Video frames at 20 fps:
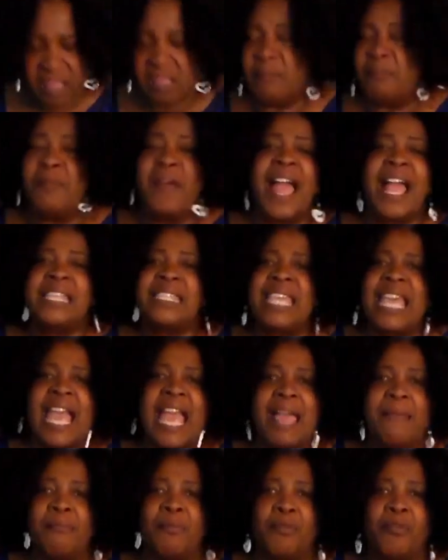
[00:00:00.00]
The brass
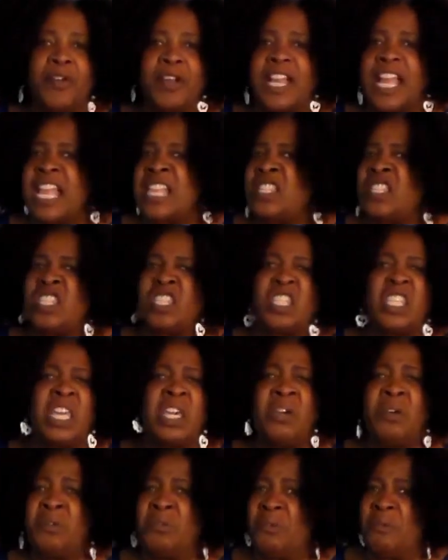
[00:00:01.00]
headboard is
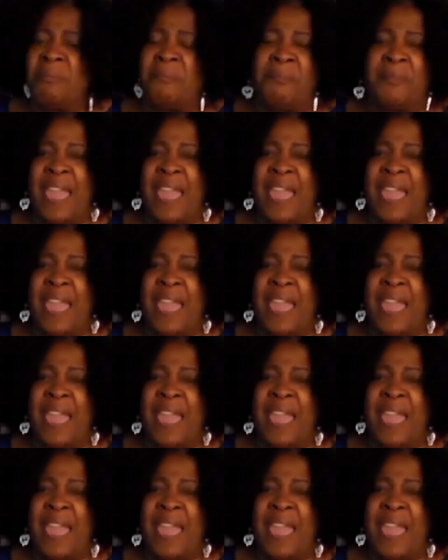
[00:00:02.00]
too